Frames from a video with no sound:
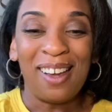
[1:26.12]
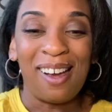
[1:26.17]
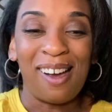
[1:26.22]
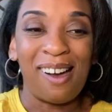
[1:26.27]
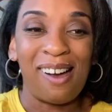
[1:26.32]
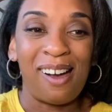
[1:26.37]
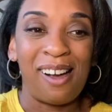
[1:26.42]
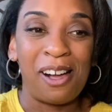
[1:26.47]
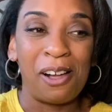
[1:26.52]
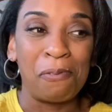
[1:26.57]

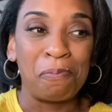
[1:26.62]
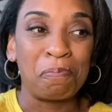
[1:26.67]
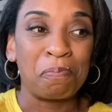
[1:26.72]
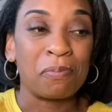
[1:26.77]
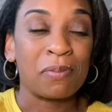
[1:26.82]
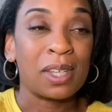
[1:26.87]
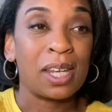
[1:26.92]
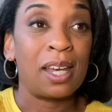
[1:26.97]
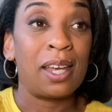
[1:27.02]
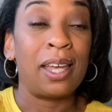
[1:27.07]

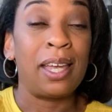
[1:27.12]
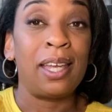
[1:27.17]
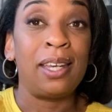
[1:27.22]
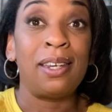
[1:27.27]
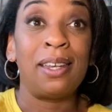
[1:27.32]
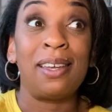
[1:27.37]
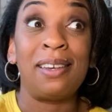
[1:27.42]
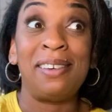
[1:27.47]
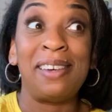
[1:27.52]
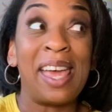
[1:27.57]

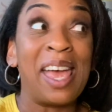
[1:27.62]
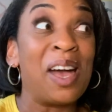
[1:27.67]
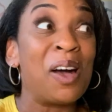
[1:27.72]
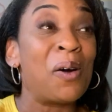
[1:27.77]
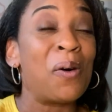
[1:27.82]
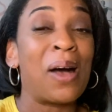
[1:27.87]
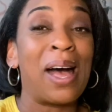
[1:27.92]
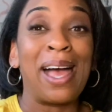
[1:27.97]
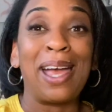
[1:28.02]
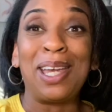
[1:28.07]
And
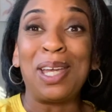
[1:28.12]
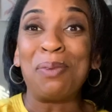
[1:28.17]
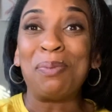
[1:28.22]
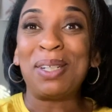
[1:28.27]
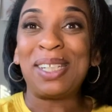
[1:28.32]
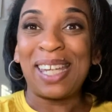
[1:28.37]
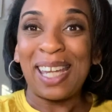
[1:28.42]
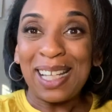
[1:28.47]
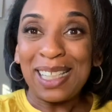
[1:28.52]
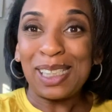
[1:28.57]
now I am a
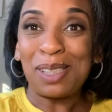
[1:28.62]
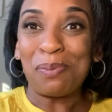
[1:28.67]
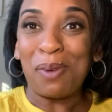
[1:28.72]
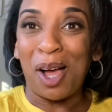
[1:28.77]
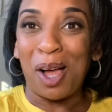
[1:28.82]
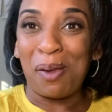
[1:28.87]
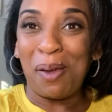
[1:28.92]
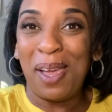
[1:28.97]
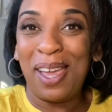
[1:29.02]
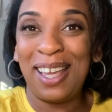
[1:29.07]
dance
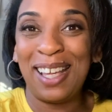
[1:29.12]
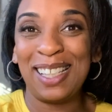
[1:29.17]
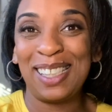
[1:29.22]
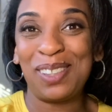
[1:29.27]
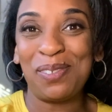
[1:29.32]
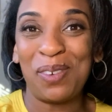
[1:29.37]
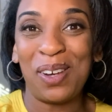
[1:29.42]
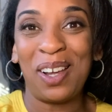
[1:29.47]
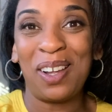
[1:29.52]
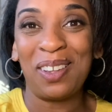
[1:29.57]
mom as
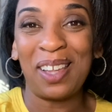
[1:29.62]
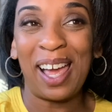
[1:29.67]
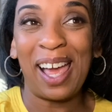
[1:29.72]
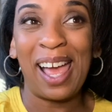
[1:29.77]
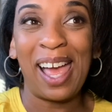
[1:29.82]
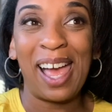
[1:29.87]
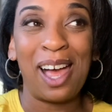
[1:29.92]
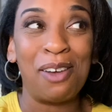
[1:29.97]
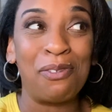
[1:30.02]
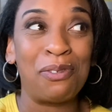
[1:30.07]
well. I
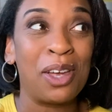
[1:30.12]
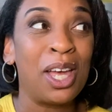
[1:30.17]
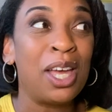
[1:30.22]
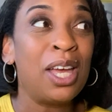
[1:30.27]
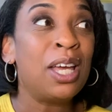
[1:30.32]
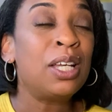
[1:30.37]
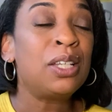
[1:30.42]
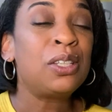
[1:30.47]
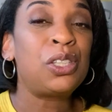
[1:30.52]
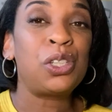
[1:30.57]
have
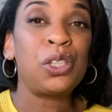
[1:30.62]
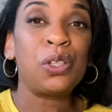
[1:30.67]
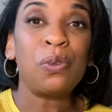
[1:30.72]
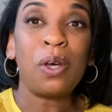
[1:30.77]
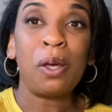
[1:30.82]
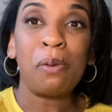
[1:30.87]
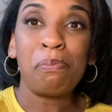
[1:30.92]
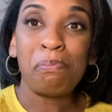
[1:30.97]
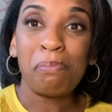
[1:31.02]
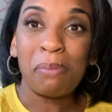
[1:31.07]
two
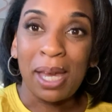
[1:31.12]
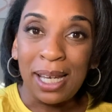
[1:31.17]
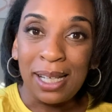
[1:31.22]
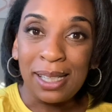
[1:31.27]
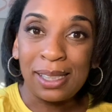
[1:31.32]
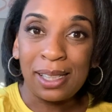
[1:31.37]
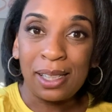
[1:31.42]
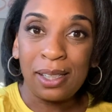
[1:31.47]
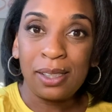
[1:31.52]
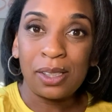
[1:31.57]

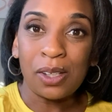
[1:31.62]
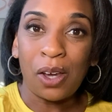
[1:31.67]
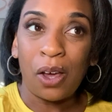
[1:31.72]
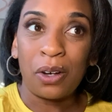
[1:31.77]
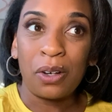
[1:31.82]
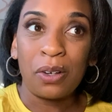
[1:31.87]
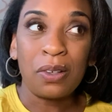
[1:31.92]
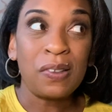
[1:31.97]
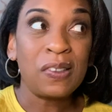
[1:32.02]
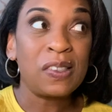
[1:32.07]
amazing
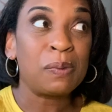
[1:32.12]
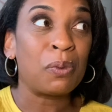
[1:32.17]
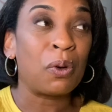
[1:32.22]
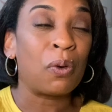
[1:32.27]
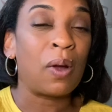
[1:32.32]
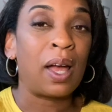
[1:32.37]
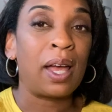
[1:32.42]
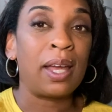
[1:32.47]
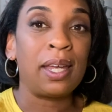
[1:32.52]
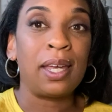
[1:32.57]
daughters,
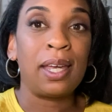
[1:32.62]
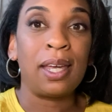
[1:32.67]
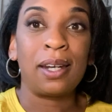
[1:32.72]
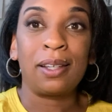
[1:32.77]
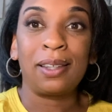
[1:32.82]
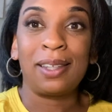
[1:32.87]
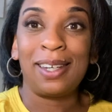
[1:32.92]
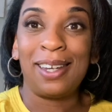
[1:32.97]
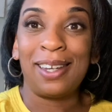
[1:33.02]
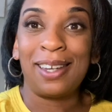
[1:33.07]
Mariah and
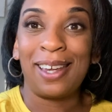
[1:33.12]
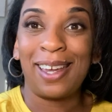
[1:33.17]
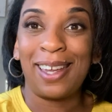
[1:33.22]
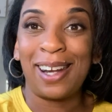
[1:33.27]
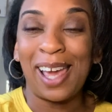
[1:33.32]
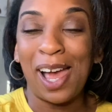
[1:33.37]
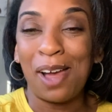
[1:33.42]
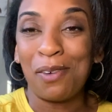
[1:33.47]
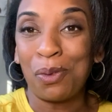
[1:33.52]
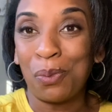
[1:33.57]
Aliya, and
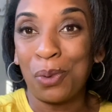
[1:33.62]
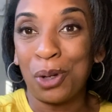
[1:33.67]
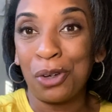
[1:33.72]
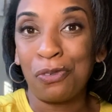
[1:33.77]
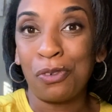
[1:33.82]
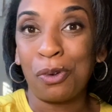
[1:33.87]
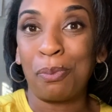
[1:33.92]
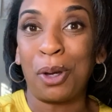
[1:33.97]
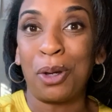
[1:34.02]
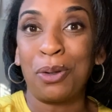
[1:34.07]
I have a
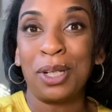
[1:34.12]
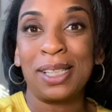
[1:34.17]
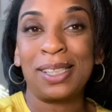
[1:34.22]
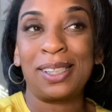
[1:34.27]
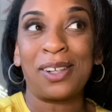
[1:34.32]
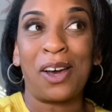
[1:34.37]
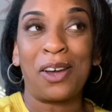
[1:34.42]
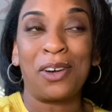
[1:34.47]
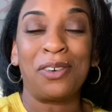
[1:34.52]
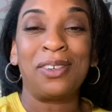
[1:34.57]
wonderful bonus
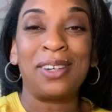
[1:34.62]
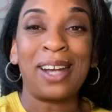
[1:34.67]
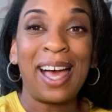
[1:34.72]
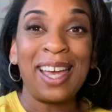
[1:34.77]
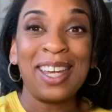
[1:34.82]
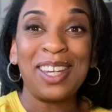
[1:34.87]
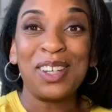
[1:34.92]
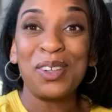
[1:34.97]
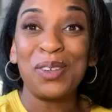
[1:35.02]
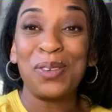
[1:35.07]
daughter,
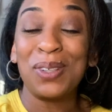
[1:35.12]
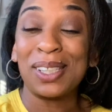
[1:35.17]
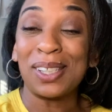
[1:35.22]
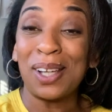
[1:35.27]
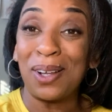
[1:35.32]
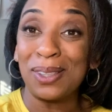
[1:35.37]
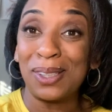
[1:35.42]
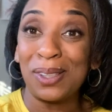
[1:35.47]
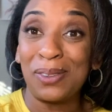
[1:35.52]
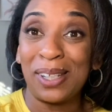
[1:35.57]
Naya, who is
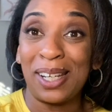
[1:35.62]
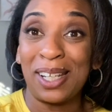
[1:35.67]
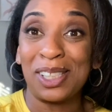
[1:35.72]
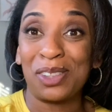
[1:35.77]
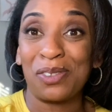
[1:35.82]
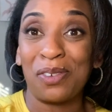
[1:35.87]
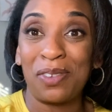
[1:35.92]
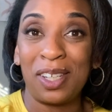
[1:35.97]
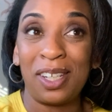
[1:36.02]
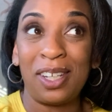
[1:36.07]
also
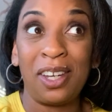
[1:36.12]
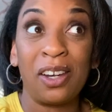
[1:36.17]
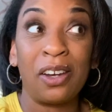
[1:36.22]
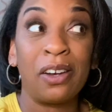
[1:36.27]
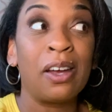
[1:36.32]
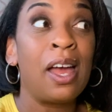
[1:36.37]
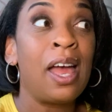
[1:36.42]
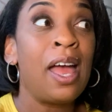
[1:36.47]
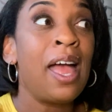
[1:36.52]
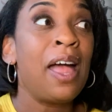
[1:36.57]
Dancer of the
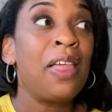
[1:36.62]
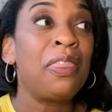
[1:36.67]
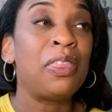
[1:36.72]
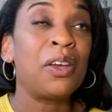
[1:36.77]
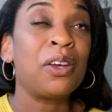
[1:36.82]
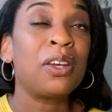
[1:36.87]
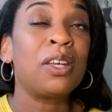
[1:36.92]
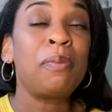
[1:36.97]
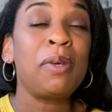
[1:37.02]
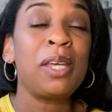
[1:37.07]
Year.
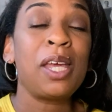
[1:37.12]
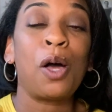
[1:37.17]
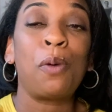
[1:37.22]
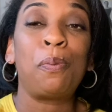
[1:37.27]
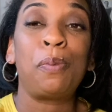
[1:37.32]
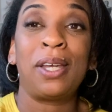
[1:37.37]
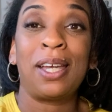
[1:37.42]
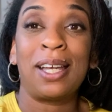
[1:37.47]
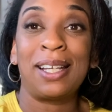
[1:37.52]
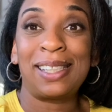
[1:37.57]
They're going to be
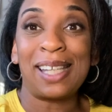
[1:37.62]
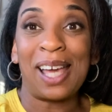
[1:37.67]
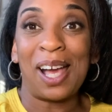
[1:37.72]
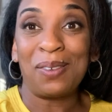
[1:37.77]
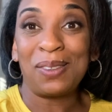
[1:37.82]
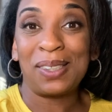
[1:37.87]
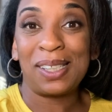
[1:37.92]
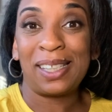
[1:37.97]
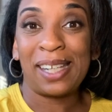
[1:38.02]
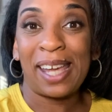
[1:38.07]
helping us
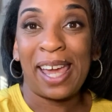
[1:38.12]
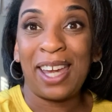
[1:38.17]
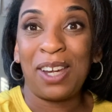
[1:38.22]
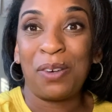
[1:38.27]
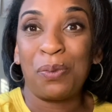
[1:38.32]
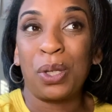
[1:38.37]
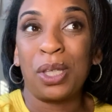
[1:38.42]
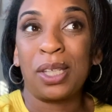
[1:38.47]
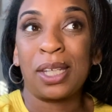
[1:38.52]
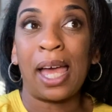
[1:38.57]
out today
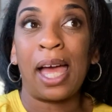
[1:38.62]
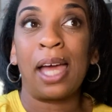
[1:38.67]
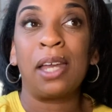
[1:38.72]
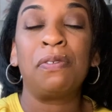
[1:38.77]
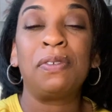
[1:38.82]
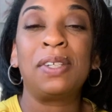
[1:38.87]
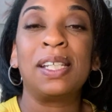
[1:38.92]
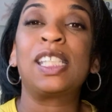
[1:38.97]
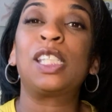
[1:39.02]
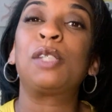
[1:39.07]
with kind
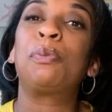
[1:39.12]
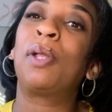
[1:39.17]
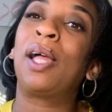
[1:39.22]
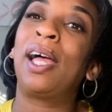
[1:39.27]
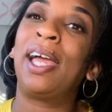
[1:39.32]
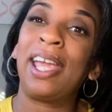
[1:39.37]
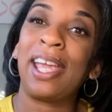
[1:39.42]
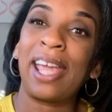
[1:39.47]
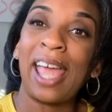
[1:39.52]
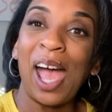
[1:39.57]
of
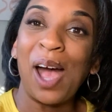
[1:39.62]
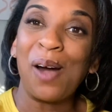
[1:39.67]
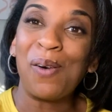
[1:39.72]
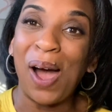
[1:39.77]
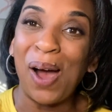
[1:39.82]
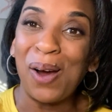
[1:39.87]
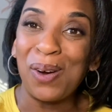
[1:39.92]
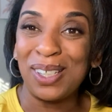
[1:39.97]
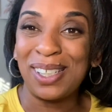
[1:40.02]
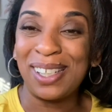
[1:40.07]
displaying how
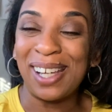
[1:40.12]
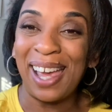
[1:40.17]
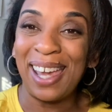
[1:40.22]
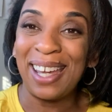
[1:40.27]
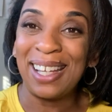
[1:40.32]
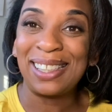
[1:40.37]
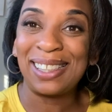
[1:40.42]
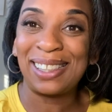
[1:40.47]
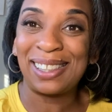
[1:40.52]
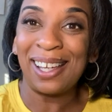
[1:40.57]
our
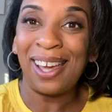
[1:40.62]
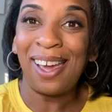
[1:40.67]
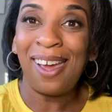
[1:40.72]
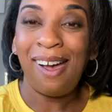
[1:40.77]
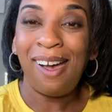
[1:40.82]
tights